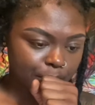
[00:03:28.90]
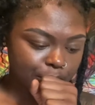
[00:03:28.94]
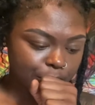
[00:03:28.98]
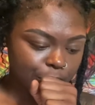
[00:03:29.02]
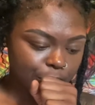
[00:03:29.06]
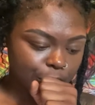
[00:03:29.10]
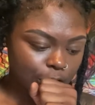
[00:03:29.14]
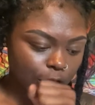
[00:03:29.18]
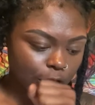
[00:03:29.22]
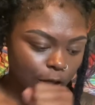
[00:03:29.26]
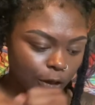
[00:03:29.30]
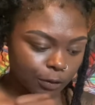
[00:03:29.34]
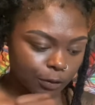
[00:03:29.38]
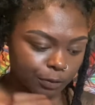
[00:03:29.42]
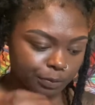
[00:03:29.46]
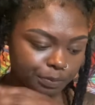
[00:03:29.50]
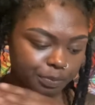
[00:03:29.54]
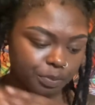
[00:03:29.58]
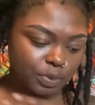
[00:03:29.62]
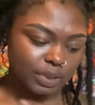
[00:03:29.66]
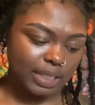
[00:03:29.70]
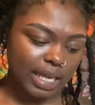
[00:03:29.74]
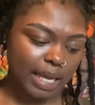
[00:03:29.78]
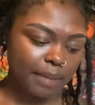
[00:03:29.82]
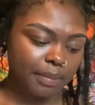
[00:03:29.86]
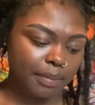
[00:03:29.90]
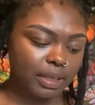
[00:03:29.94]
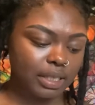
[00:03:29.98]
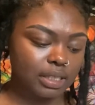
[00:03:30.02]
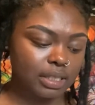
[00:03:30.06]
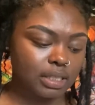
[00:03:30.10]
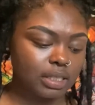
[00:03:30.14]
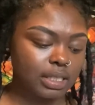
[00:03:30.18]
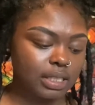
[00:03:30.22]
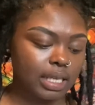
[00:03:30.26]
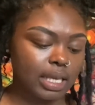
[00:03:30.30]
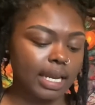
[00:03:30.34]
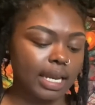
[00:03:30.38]
So with that being
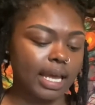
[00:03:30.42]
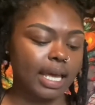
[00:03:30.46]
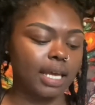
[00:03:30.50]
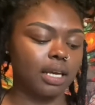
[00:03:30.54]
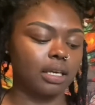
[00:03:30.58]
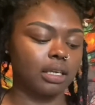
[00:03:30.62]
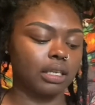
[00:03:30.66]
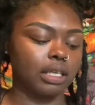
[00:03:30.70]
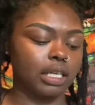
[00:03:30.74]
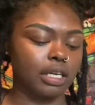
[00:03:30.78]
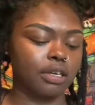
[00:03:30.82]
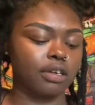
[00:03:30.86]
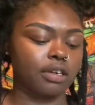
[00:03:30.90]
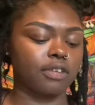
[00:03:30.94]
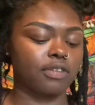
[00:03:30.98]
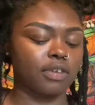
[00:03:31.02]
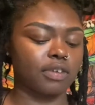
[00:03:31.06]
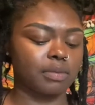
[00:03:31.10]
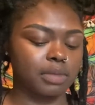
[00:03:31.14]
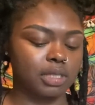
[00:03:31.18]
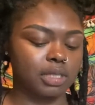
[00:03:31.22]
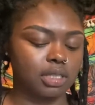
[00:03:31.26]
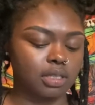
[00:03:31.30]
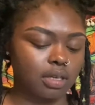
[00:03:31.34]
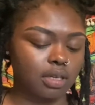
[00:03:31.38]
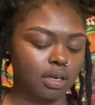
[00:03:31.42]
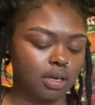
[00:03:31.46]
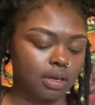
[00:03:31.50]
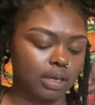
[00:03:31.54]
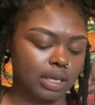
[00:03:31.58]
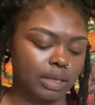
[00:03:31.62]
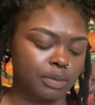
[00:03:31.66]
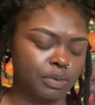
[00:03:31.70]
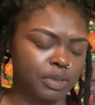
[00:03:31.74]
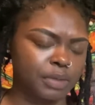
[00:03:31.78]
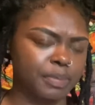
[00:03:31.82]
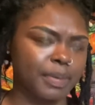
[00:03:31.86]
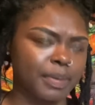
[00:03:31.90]
said, I had a lyric from a song. It
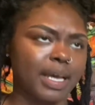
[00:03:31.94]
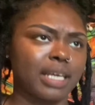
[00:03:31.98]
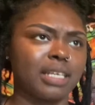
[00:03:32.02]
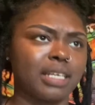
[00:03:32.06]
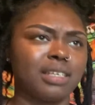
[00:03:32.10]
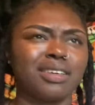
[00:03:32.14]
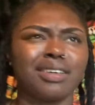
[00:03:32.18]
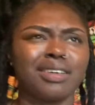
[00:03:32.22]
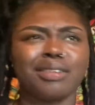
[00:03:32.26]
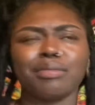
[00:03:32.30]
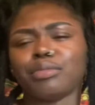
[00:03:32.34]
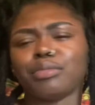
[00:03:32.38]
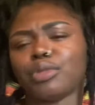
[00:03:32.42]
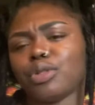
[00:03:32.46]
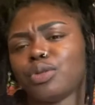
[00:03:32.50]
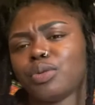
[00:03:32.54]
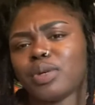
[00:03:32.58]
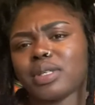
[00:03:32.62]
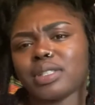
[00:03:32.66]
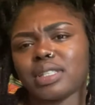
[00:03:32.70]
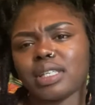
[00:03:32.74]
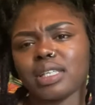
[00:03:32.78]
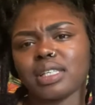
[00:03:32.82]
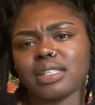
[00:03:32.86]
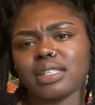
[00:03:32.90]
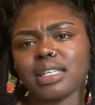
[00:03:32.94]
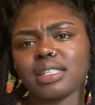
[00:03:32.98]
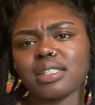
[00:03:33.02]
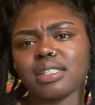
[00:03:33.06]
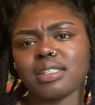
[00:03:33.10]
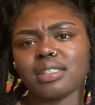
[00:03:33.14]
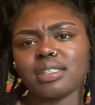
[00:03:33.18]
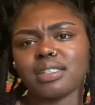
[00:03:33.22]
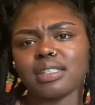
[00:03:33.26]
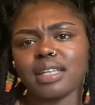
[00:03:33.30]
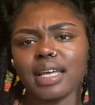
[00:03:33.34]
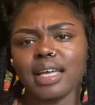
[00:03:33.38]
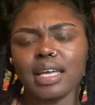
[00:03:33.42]
was by Young Blue, I think that's
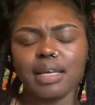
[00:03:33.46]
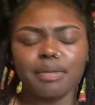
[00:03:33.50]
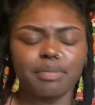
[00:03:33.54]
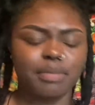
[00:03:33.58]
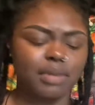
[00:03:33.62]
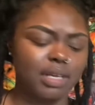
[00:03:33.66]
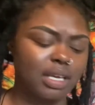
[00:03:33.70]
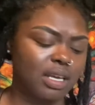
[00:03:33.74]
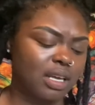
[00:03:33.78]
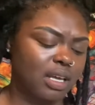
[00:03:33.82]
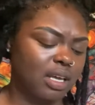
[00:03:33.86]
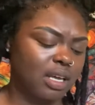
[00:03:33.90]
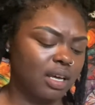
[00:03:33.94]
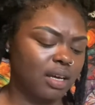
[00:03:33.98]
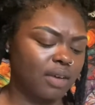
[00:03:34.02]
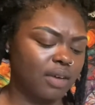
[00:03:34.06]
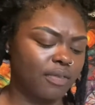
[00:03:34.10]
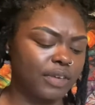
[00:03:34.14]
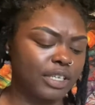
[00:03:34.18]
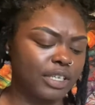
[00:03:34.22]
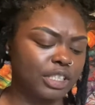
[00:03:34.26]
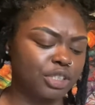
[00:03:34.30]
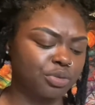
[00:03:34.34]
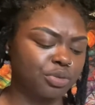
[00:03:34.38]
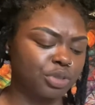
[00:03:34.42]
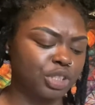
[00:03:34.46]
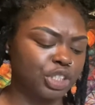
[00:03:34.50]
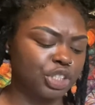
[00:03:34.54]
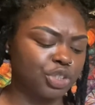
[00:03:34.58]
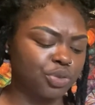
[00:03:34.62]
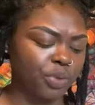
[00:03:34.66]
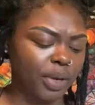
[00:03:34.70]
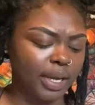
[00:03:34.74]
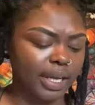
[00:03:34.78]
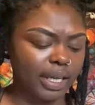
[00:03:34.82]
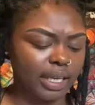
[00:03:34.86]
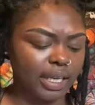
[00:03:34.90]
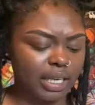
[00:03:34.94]
his name, featuring
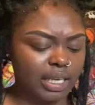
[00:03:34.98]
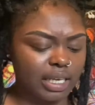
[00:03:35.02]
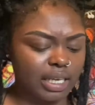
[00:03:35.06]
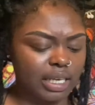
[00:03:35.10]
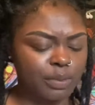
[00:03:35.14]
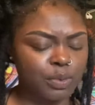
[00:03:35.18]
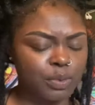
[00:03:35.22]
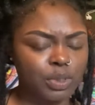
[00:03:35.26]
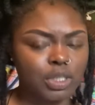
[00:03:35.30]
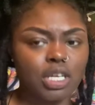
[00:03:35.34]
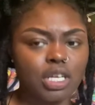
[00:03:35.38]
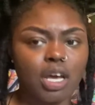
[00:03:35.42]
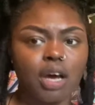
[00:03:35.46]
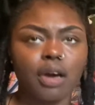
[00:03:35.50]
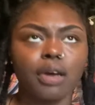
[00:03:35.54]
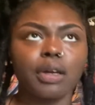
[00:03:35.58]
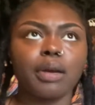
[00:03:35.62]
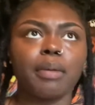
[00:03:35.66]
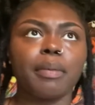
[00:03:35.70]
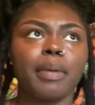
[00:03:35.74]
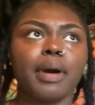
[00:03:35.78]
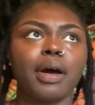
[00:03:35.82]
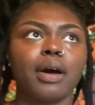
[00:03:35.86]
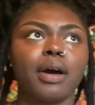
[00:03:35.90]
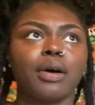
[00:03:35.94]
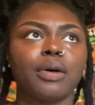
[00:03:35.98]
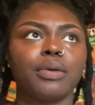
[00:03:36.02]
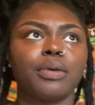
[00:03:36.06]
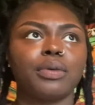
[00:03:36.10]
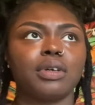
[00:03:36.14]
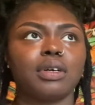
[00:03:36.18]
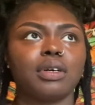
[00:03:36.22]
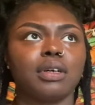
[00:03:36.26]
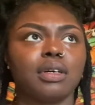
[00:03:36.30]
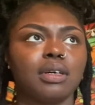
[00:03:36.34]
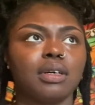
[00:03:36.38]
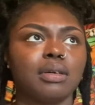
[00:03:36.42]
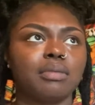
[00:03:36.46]
Drake, and it was talking about
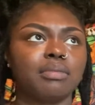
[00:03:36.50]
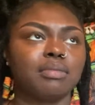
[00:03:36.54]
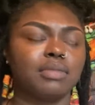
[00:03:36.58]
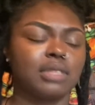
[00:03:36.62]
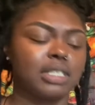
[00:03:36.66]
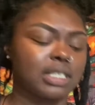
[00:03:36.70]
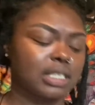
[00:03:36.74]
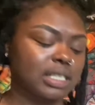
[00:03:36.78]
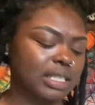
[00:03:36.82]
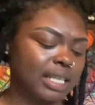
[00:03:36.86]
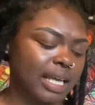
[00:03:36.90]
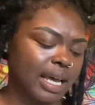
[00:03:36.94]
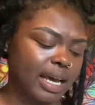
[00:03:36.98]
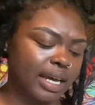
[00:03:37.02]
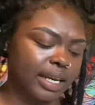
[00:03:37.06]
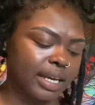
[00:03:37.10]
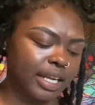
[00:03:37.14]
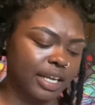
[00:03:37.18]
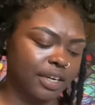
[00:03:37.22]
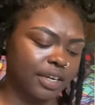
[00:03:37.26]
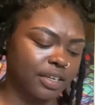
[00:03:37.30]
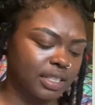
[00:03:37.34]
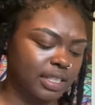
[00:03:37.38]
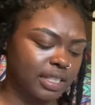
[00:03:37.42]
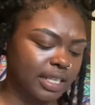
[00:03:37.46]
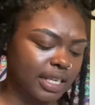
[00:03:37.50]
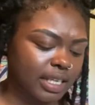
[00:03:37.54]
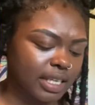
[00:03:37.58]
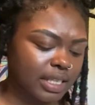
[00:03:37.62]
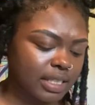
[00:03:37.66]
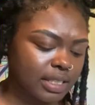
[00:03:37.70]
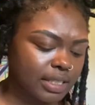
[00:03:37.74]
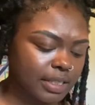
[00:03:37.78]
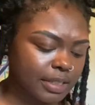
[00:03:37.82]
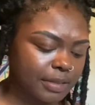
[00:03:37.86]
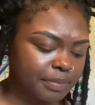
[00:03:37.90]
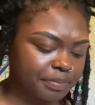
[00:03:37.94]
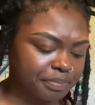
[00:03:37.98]
this line here. It
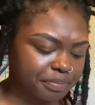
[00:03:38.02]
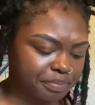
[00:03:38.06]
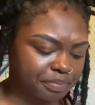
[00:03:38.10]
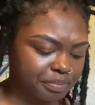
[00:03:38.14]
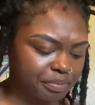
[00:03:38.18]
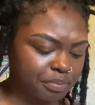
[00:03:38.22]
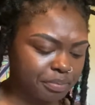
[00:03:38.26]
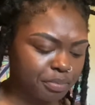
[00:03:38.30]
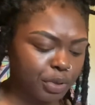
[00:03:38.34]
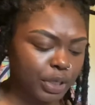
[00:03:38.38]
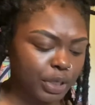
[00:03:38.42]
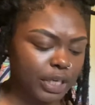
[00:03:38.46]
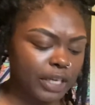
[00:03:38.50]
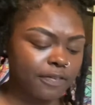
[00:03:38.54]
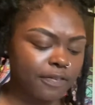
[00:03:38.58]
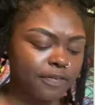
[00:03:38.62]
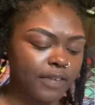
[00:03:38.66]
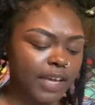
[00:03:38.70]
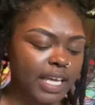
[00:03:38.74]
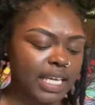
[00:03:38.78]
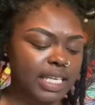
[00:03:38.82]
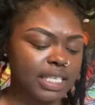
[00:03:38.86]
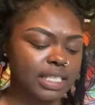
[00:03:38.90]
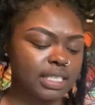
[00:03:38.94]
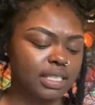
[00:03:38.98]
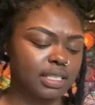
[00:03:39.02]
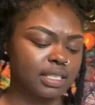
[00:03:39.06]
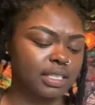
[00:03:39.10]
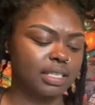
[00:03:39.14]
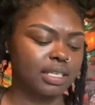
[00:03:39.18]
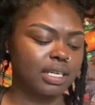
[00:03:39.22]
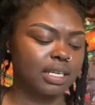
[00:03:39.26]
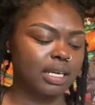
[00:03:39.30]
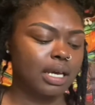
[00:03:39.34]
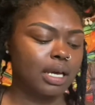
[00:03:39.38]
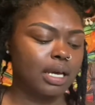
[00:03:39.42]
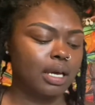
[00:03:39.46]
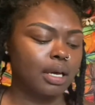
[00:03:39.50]
says, pretty face,
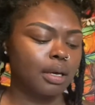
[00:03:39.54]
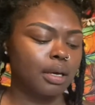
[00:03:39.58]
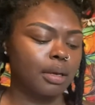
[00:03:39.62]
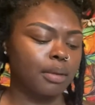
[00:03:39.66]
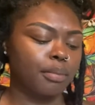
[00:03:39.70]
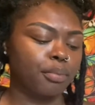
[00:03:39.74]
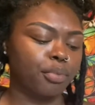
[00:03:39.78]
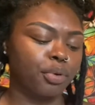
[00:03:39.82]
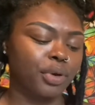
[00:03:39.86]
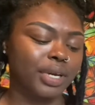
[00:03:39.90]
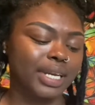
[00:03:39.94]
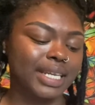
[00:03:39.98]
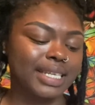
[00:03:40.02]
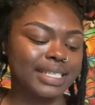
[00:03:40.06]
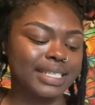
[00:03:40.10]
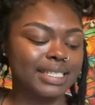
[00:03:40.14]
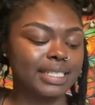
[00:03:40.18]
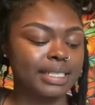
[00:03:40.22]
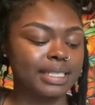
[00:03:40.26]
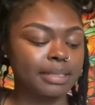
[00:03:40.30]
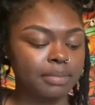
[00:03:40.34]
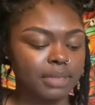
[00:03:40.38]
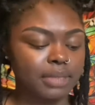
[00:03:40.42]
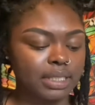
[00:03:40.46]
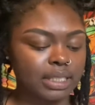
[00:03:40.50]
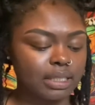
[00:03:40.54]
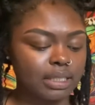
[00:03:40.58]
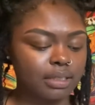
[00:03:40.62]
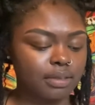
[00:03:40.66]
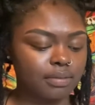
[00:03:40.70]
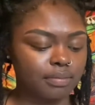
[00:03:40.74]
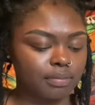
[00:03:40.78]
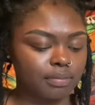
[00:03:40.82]
pretty tempted.